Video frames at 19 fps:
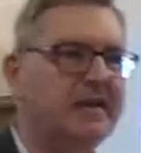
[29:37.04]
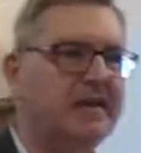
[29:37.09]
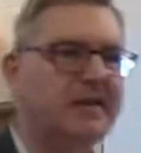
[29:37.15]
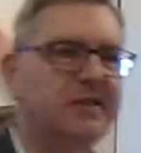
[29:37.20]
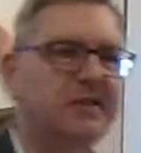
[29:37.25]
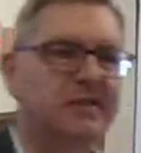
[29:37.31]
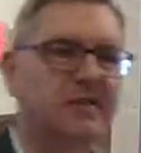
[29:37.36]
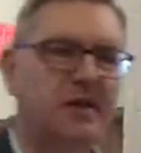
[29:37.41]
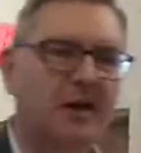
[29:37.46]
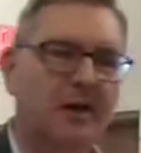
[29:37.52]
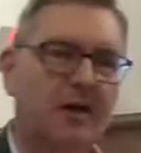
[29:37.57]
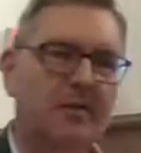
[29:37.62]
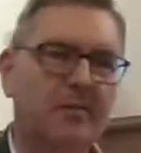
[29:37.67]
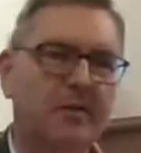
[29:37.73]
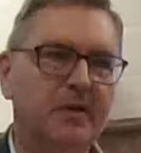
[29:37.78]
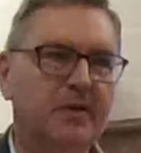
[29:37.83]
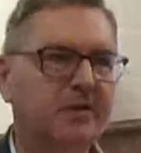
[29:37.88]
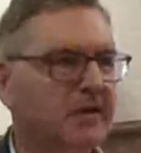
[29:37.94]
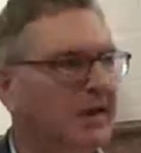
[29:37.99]
in his
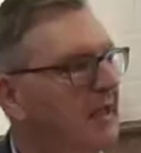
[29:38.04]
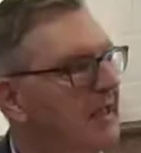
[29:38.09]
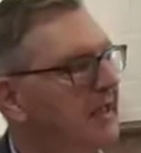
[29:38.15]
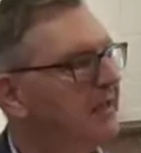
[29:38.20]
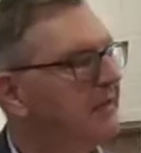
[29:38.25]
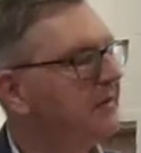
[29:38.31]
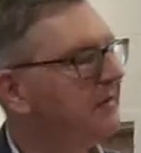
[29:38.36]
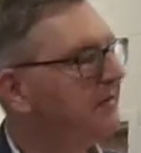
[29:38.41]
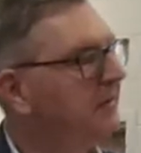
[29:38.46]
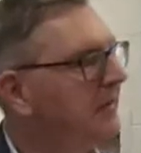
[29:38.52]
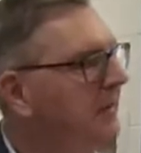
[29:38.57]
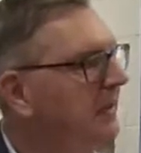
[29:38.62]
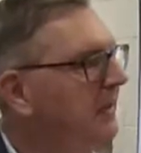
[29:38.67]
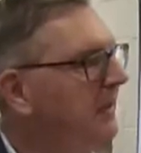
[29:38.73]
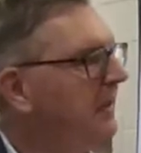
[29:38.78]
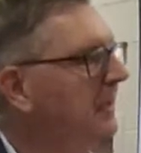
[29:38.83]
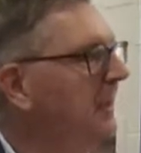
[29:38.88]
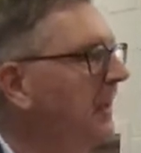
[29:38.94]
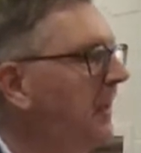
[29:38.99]
garment, and
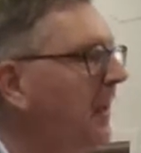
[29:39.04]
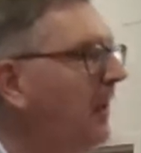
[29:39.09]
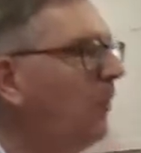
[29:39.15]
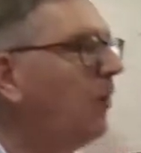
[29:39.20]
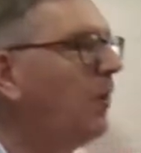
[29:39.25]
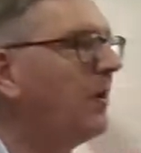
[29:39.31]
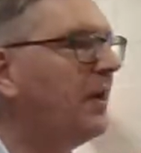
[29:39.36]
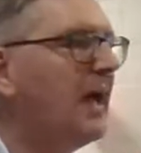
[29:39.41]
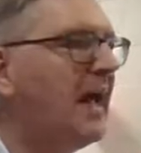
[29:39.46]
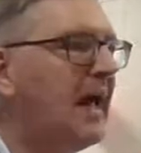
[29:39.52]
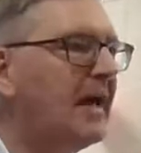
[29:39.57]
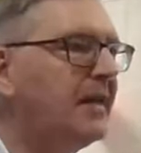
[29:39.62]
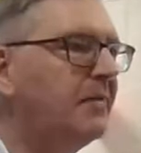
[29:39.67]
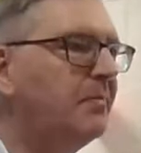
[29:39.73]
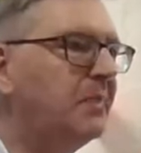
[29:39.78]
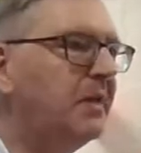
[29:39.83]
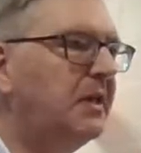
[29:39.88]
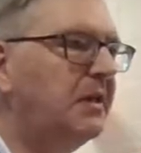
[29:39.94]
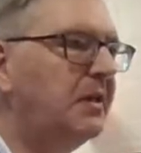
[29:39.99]
what
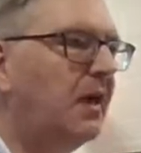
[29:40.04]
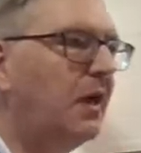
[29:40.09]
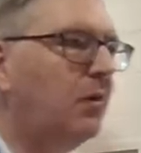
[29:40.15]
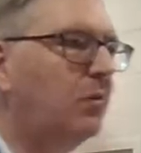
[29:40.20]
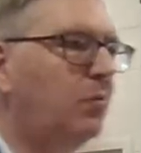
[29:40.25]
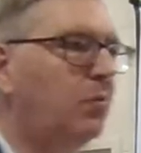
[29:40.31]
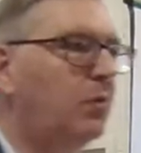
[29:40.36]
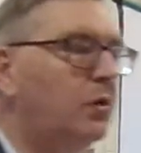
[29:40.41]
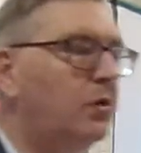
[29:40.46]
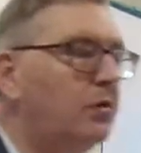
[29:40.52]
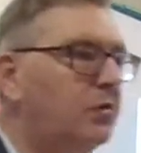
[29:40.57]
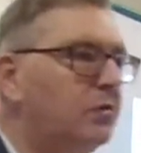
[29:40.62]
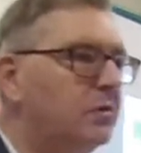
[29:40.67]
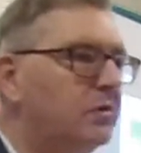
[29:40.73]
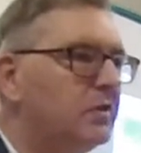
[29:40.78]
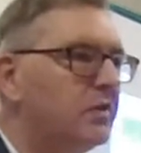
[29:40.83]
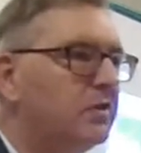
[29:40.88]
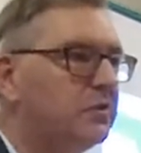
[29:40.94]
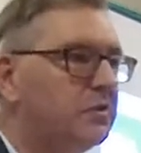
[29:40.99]
had been a
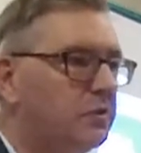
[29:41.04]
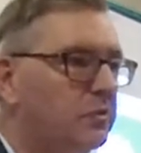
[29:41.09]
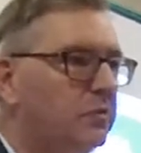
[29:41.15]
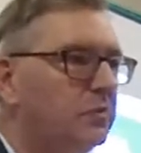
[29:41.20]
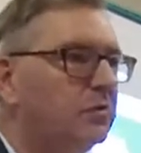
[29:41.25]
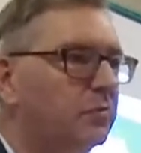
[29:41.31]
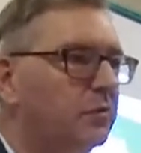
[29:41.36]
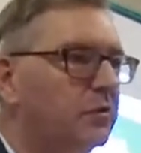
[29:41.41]
wound, a sword